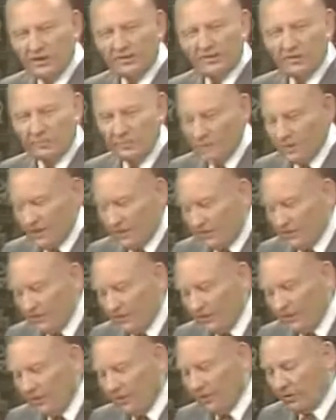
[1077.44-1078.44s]
Egypt and
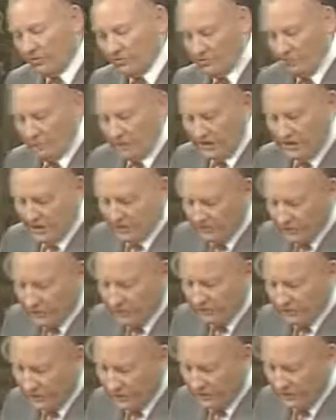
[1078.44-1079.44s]
other books that we have
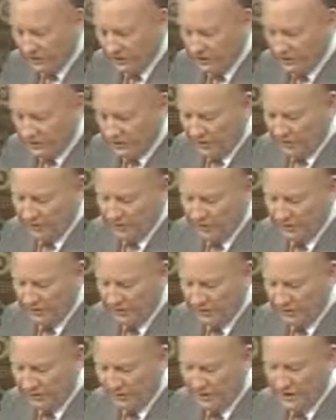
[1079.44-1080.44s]
been studying in relation to
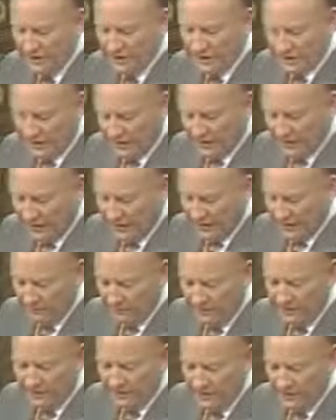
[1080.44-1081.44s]
this, and I
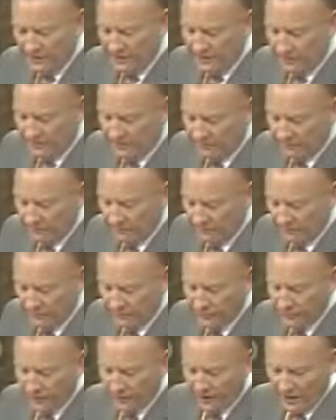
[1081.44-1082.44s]
have been to Egypt, of
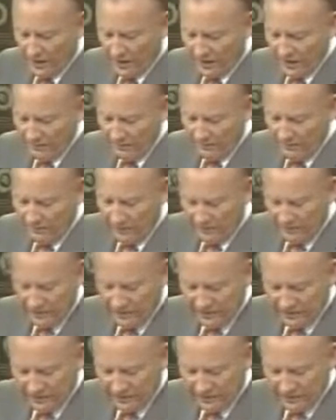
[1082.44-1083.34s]
course, many, many